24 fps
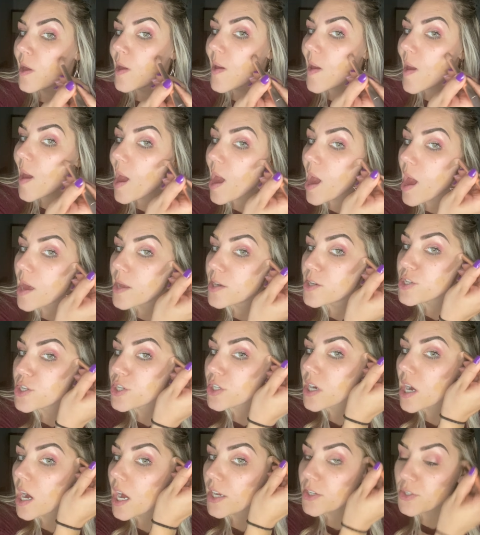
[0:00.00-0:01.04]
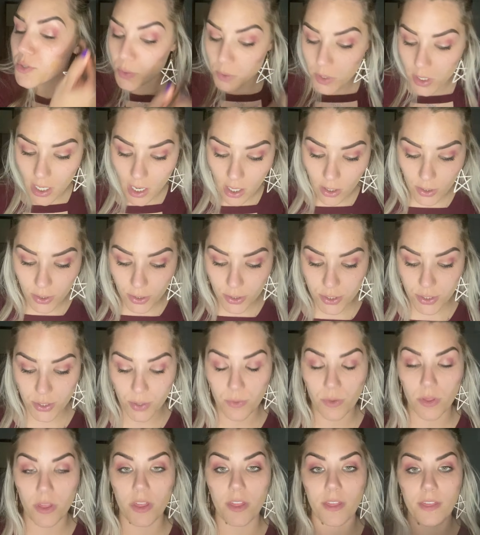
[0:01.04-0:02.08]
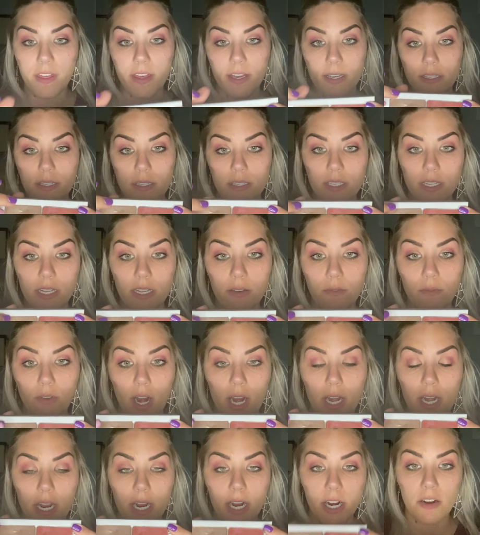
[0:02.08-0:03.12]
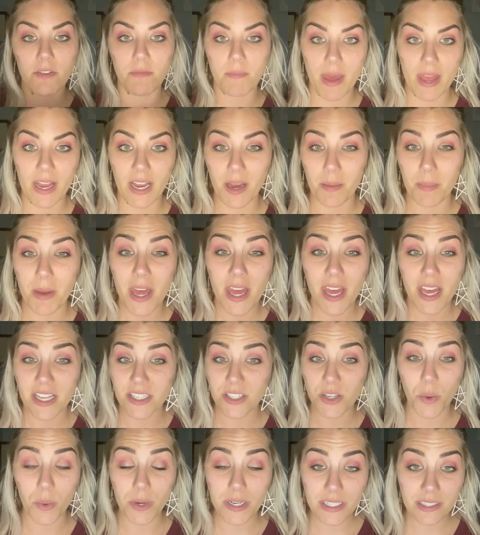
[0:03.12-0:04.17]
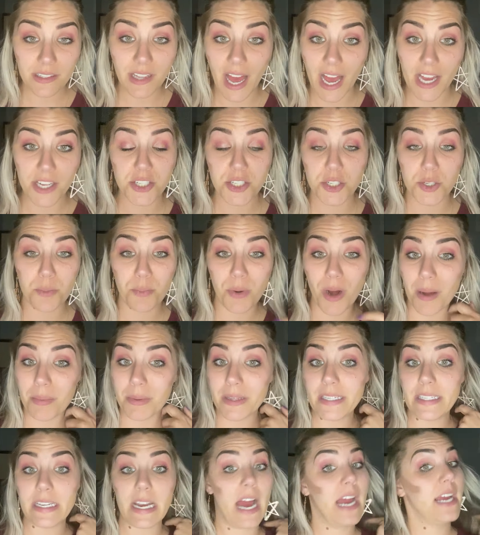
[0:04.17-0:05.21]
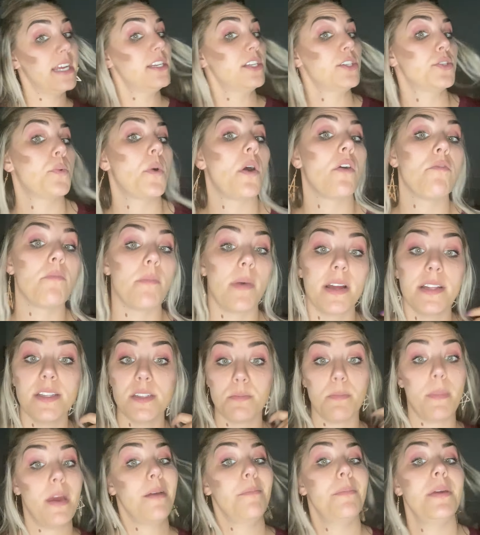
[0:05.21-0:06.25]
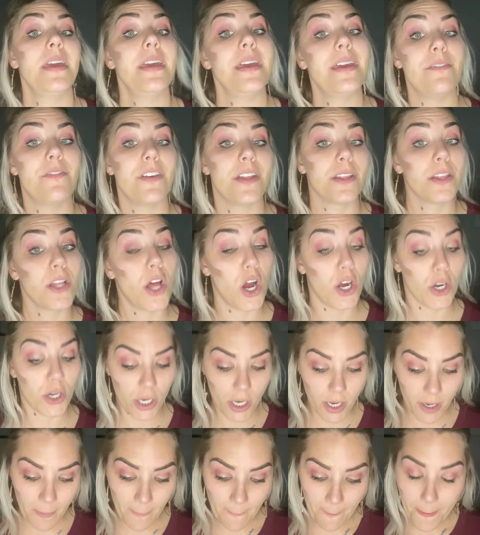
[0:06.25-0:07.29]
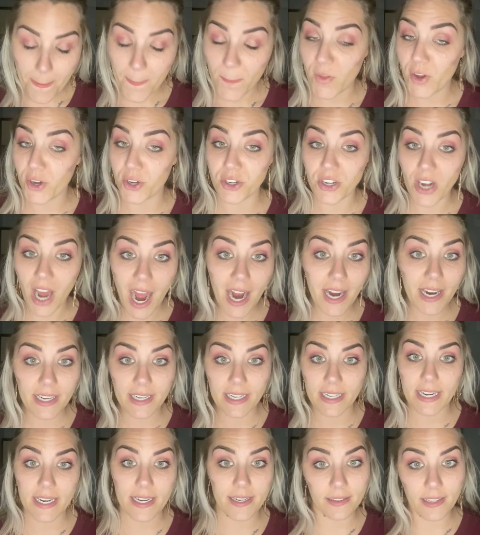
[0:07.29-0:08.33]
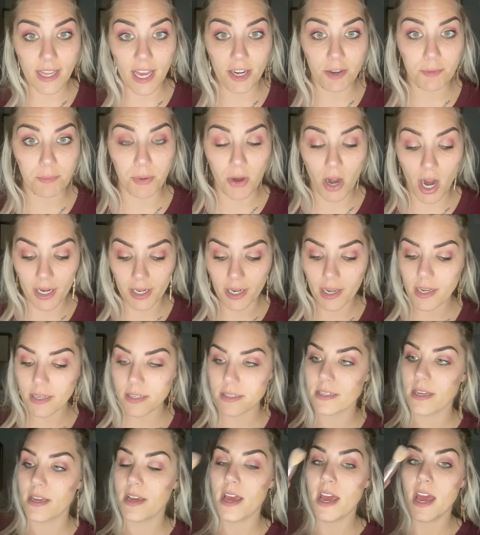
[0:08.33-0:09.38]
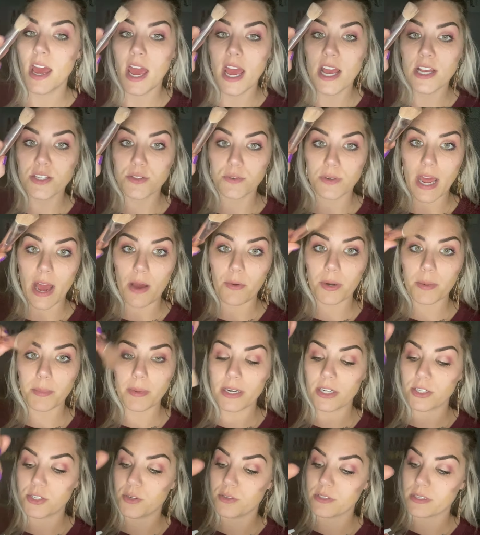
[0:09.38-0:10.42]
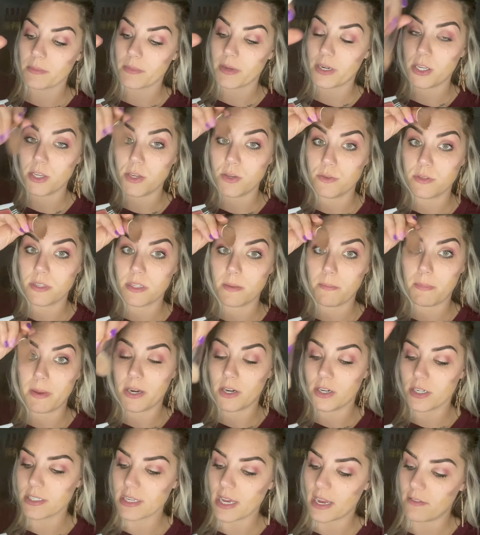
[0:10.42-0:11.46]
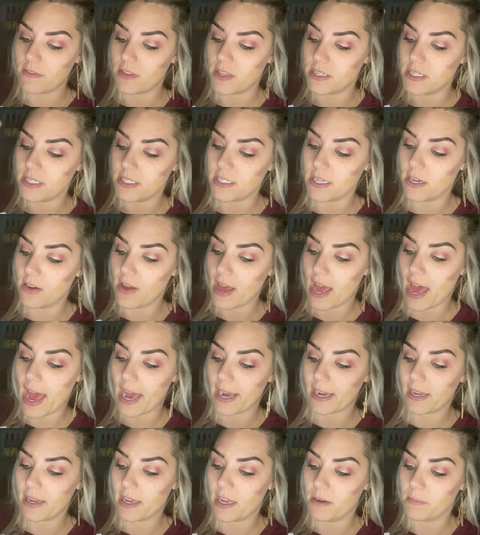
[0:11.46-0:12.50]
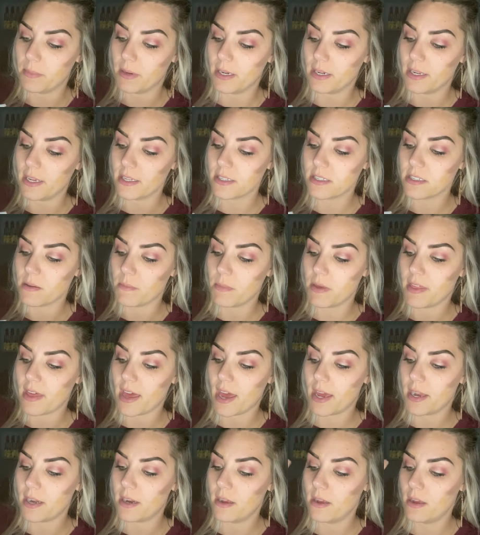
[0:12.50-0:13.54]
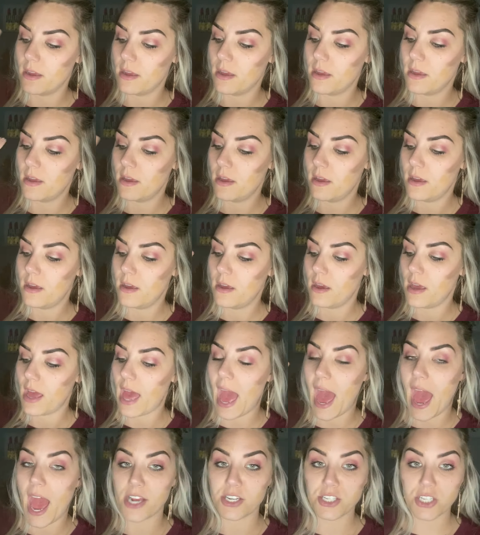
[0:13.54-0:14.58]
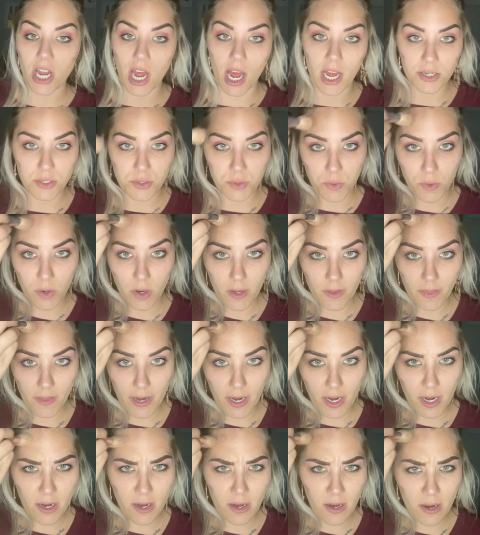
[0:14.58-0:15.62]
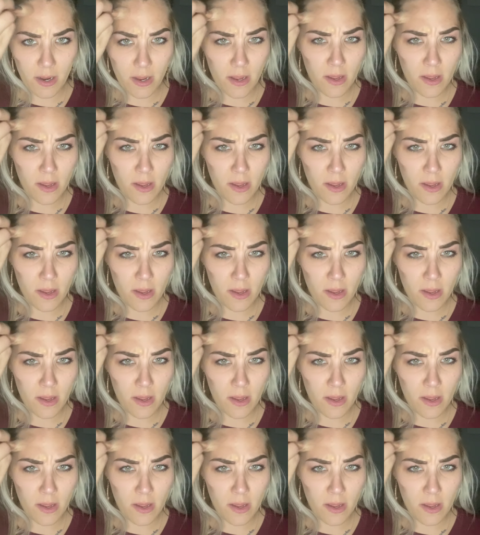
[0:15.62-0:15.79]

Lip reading: And your contour color, so this tin right here of makeup is going to last you probably 9 to 12 months, maybe even longer. You're not gonna need a lot of product. So now what I'm gonna do is I'm gonna use the bigger side of the Detail Hack, and I'm gonna get some of that ash contour on there.